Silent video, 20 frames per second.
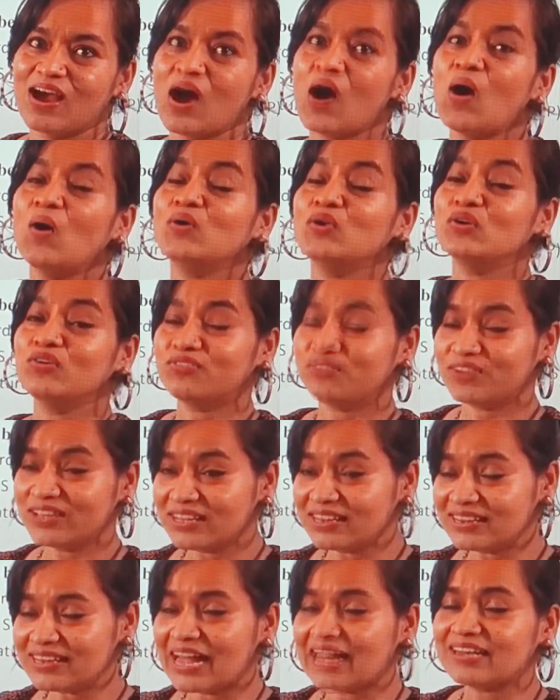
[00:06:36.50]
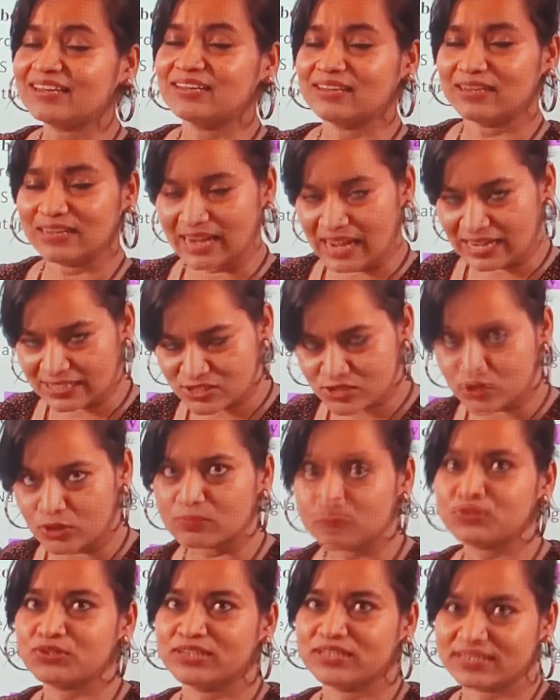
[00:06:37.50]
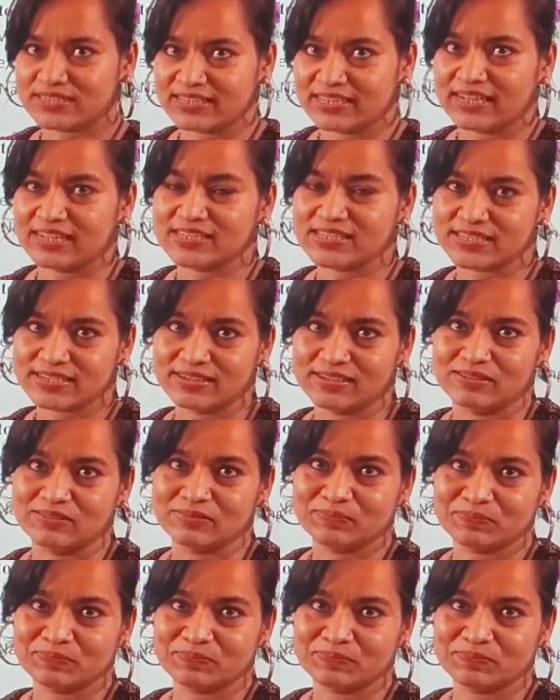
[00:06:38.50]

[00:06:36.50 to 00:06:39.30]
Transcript: Oh, you feel that last option is the answer?